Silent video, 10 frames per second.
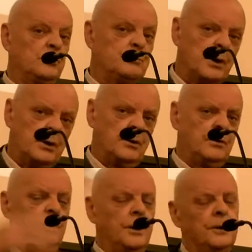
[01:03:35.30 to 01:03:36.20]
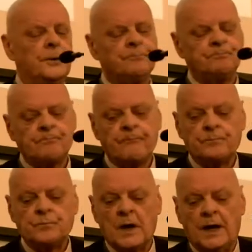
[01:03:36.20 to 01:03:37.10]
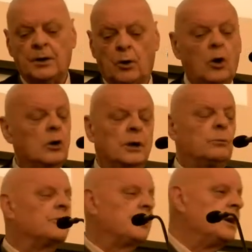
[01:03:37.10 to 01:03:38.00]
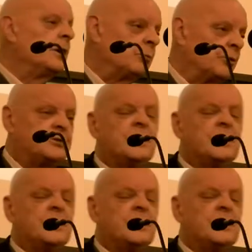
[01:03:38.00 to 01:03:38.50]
was burned and all that was in it was